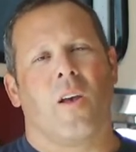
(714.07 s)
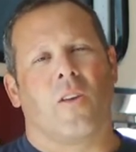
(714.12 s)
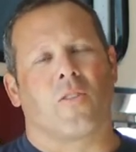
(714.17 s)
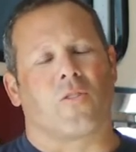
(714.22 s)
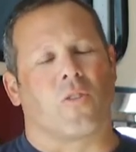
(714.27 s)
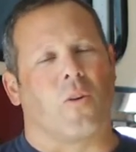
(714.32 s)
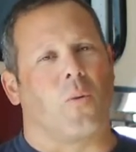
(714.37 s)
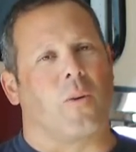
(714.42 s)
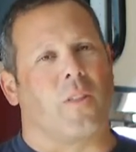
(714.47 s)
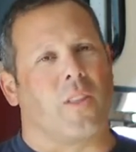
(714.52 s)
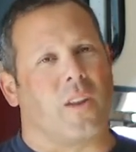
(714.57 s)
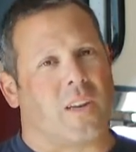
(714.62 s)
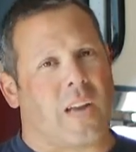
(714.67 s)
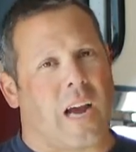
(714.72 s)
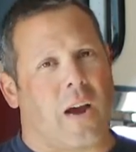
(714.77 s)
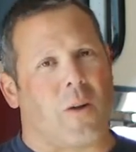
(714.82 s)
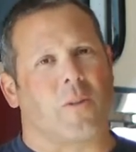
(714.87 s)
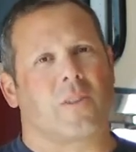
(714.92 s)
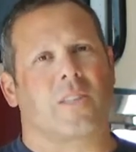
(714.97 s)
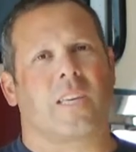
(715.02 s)
So when the
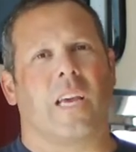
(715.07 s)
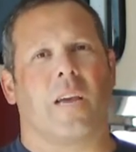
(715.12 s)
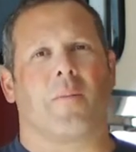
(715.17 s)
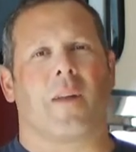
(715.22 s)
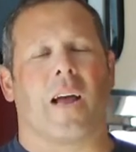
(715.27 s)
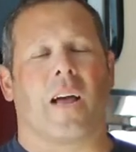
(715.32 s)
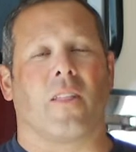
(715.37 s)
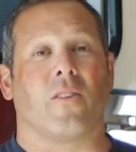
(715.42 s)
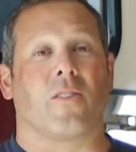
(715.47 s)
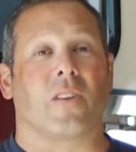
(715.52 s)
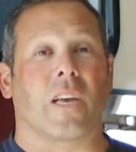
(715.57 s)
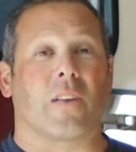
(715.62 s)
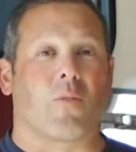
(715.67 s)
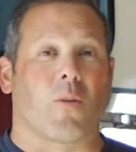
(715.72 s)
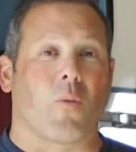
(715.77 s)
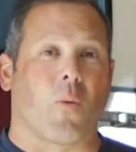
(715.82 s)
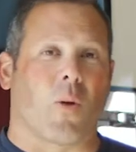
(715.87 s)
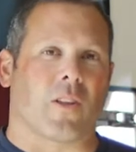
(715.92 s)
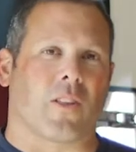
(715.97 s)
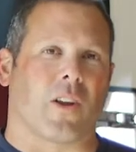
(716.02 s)
towers came down, these guys
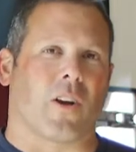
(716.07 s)
would work